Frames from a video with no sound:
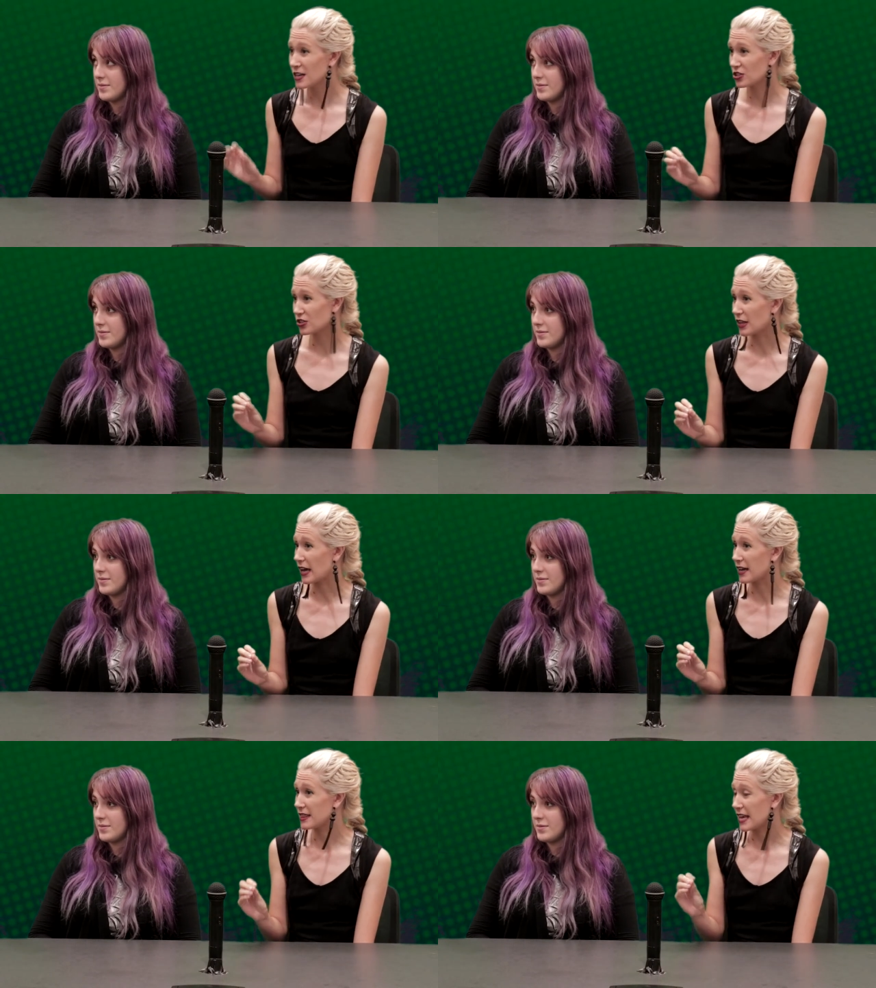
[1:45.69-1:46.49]
Speaker 1: so
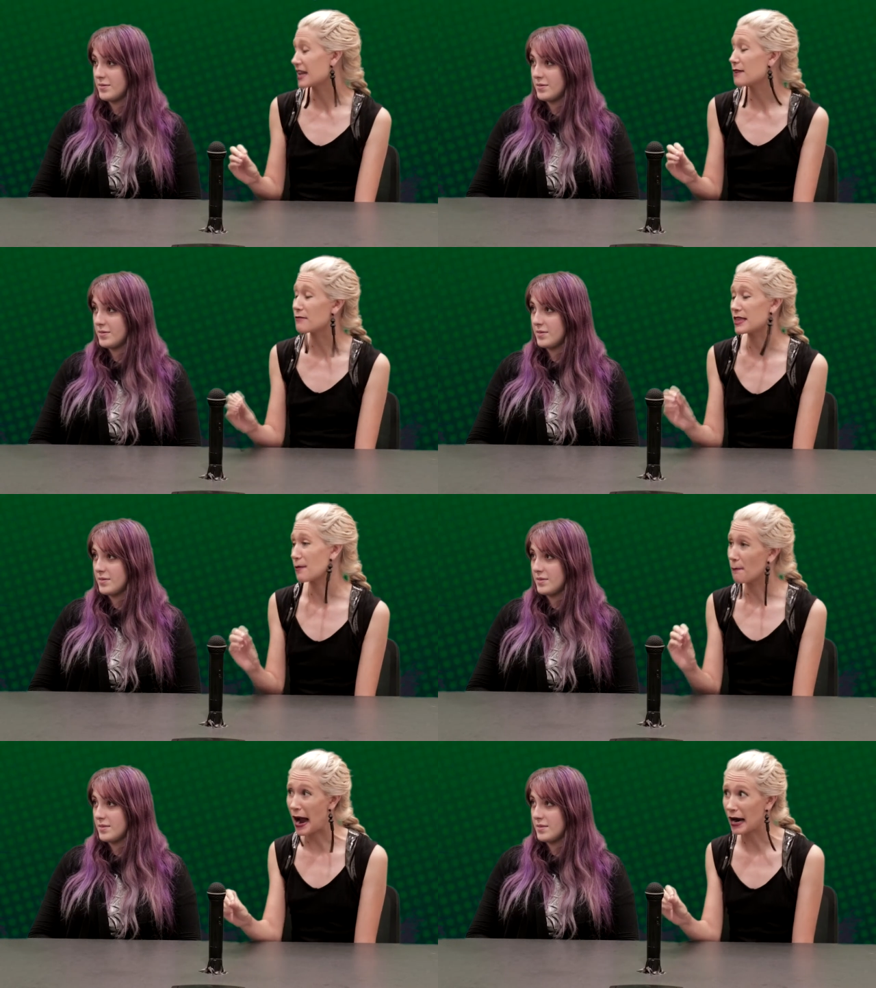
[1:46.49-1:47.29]
that they can be the
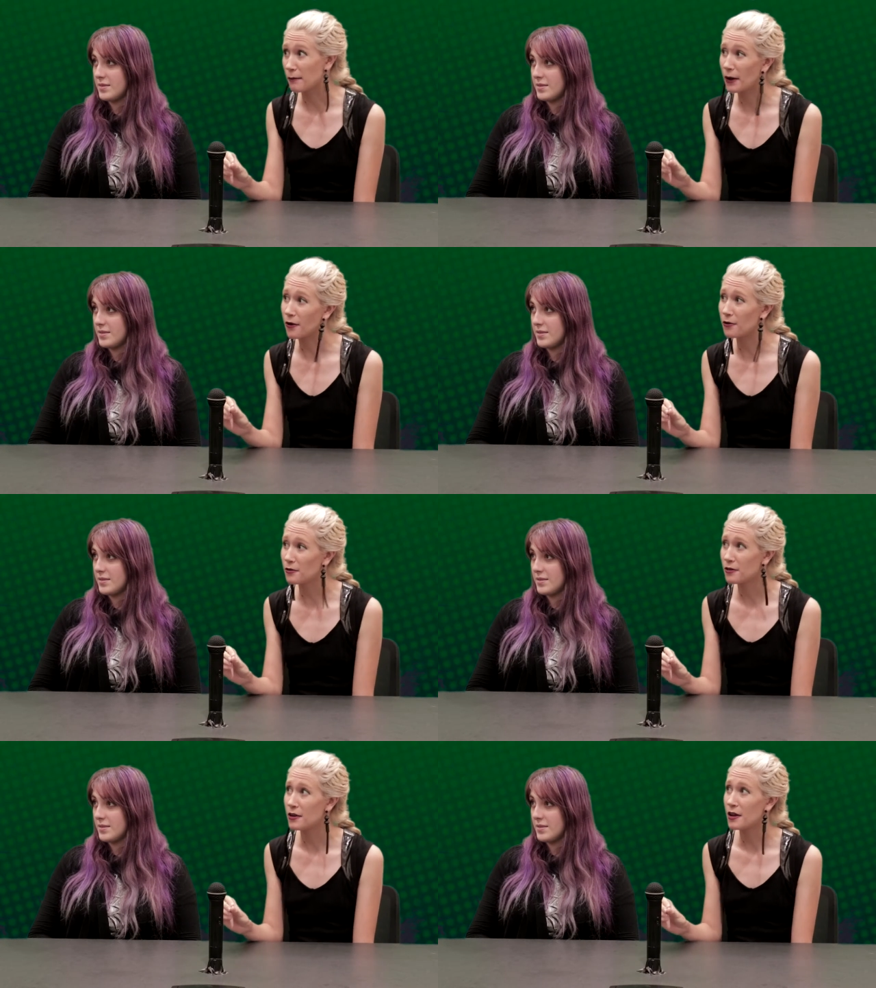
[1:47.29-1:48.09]
backbone